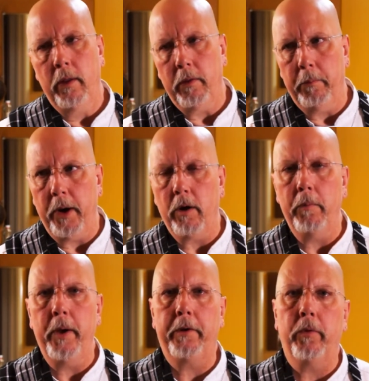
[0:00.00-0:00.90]
The
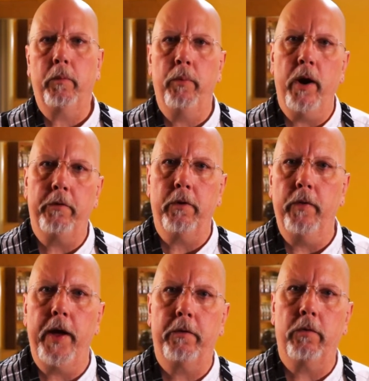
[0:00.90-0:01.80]
barometric pressure,
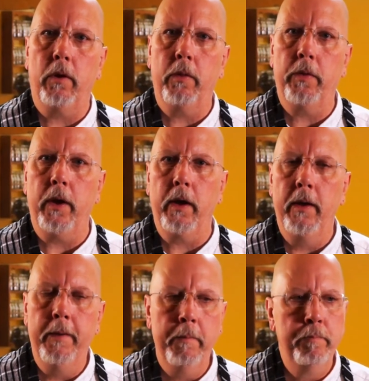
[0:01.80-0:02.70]
that sort of thing.
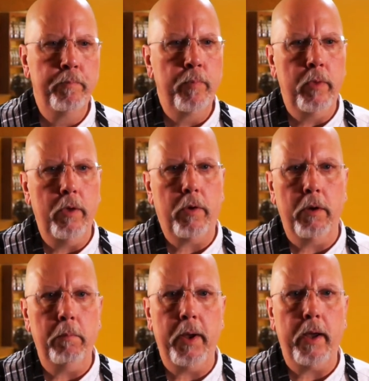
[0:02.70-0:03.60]
You
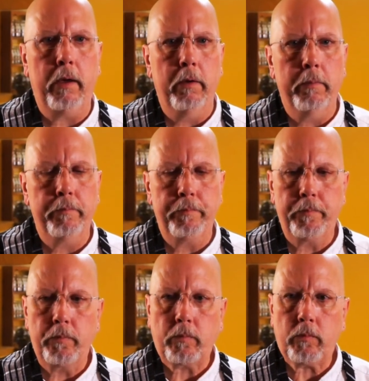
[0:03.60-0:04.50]
can make
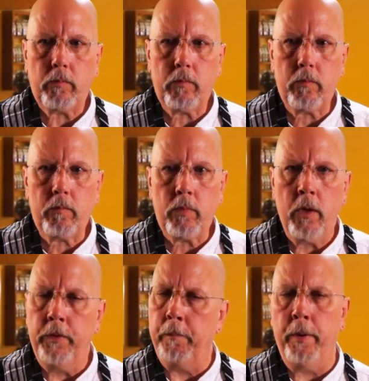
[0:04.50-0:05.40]

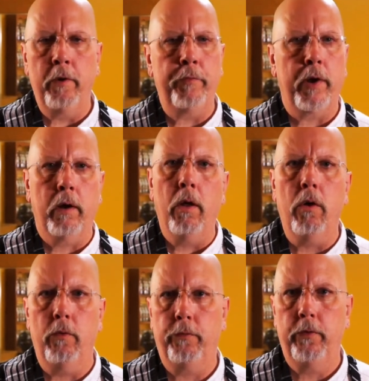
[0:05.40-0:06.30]
the perfect
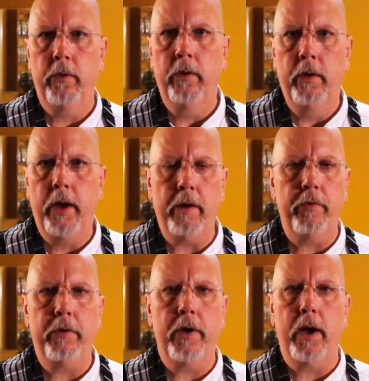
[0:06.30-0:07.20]
loaf
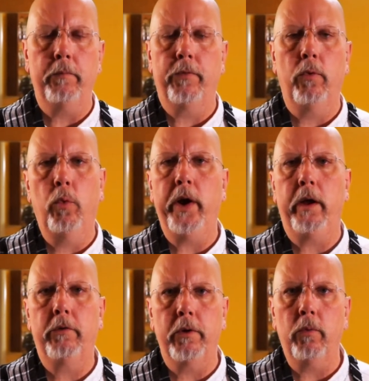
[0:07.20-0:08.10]
every time for
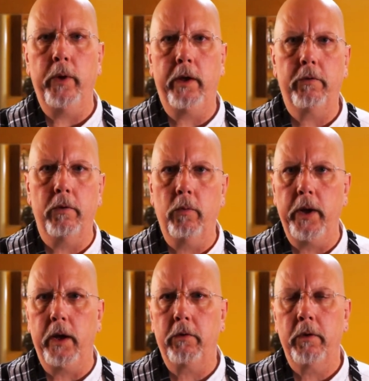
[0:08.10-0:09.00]
weeks and weeks and
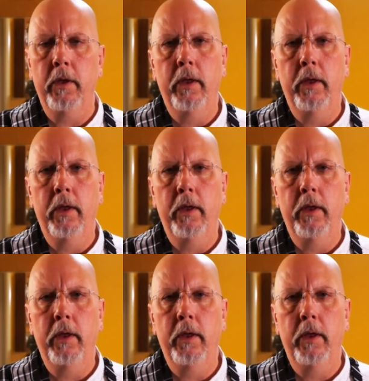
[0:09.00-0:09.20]
weeks.